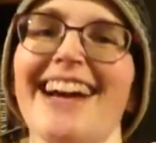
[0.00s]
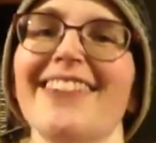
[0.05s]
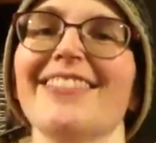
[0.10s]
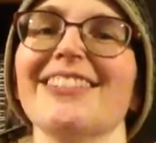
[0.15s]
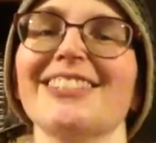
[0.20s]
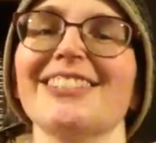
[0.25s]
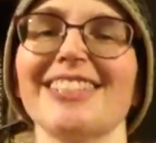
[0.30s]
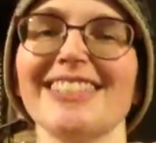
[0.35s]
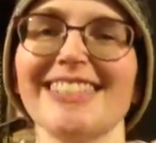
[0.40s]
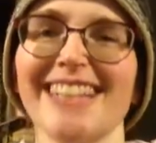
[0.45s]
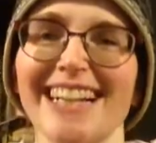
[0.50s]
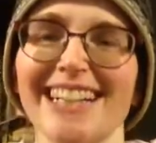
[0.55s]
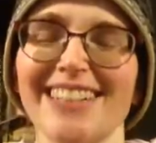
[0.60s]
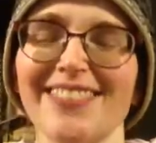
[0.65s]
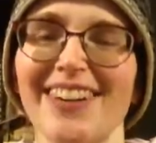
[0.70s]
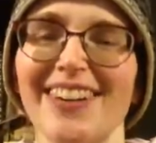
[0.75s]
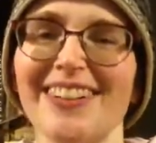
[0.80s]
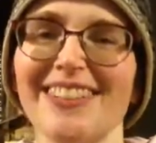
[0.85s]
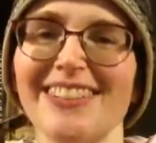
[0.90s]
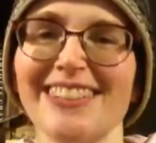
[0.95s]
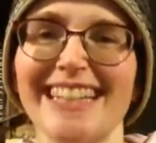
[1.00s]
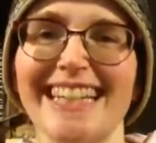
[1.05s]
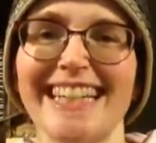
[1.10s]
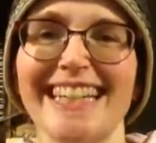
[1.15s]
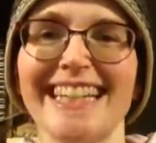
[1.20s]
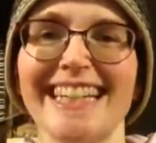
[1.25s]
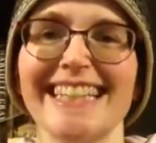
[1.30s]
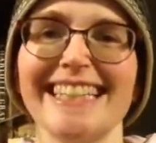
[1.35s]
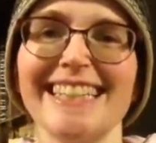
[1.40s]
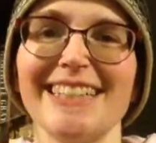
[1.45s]
which I'll talk about
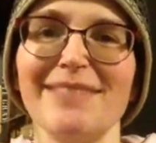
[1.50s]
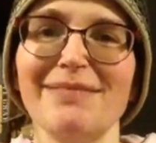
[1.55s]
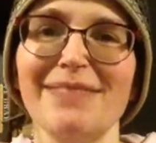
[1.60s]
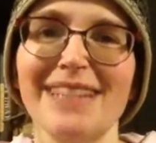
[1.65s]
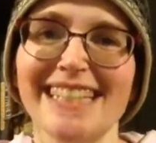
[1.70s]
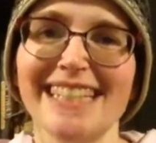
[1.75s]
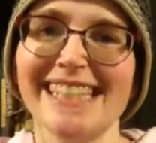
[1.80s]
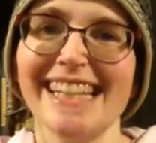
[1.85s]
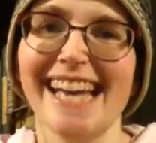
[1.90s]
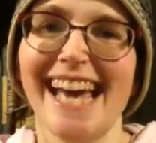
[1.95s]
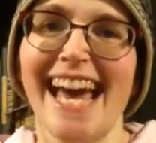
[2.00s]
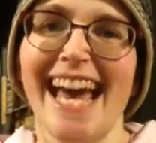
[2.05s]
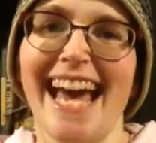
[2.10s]
in a little bit.